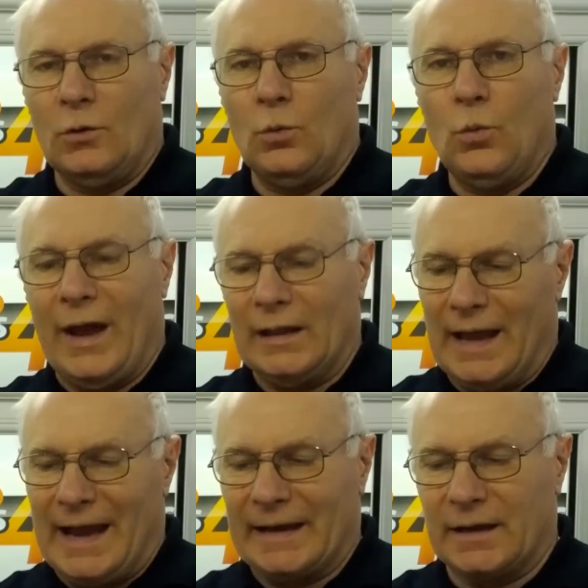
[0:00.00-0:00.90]
well
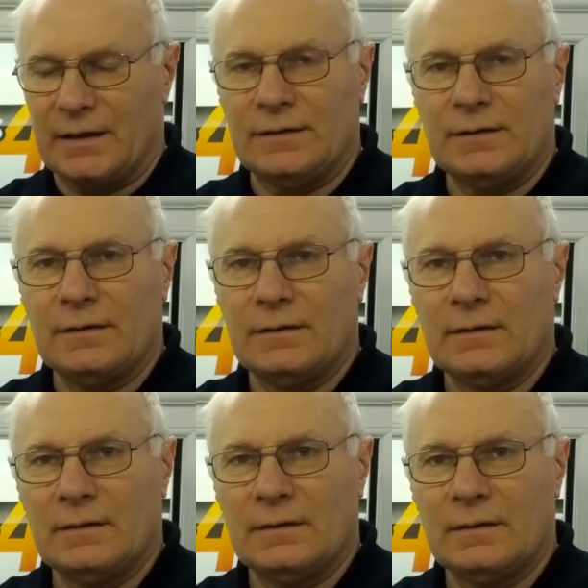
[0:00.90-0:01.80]
anchored
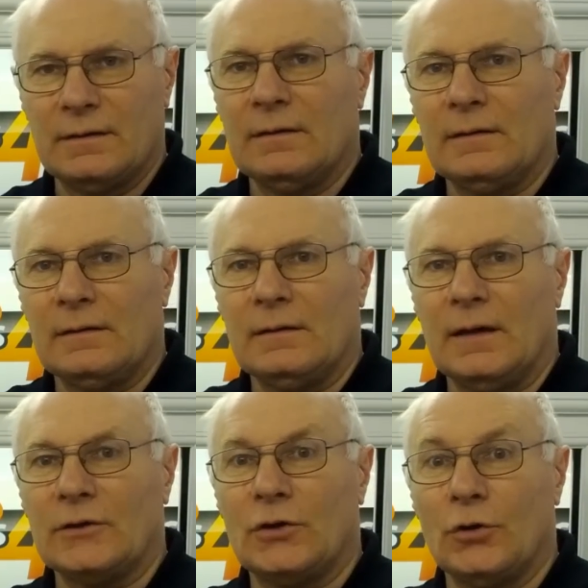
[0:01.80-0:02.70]

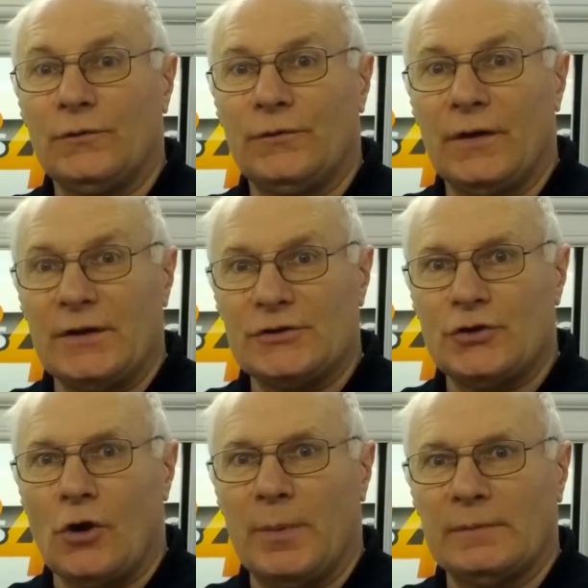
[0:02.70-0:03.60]
and good for its
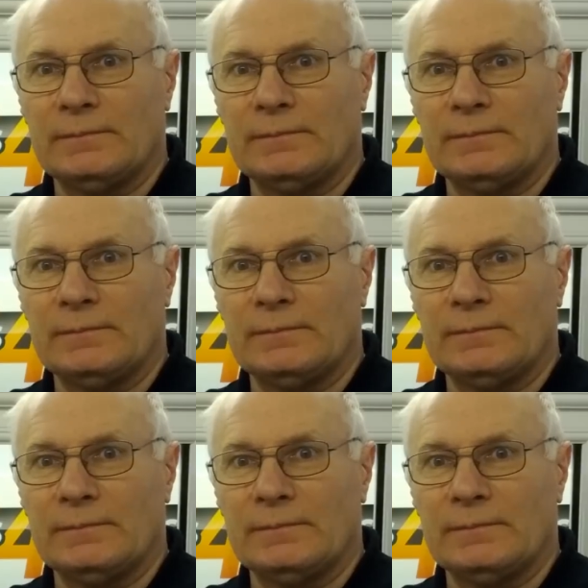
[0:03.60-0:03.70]
job.